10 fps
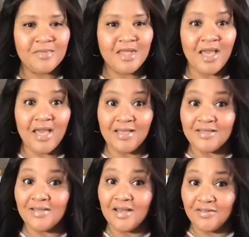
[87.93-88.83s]
as a
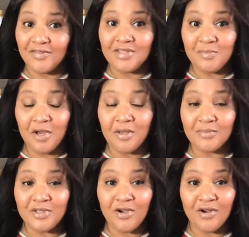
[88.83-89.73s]
lot of these
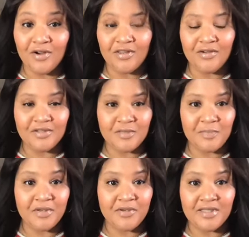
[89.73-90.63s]
moms are, they're
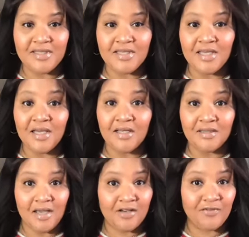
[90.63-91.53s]
experiencing a
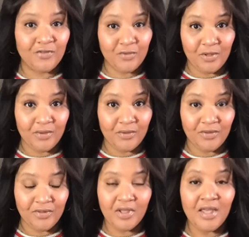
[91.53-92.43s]
lot of
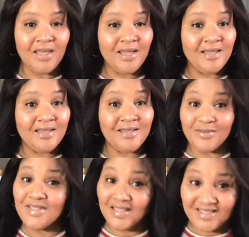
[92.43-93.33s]
growth.
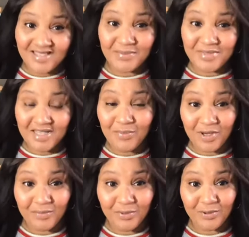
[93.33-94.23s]
Now's not the time to take a
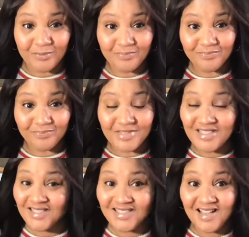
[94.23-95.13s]
break, boo. It's
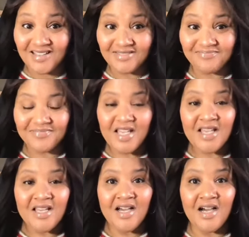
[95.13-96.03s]
just not.
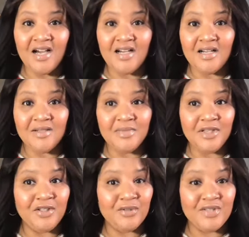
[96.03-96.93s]
Um,
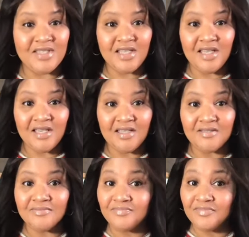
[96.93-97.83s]
you're
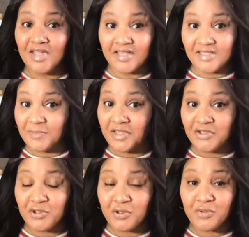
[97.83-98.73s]
seeing
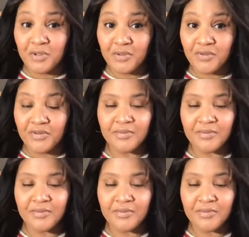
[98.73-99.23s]
exponential growth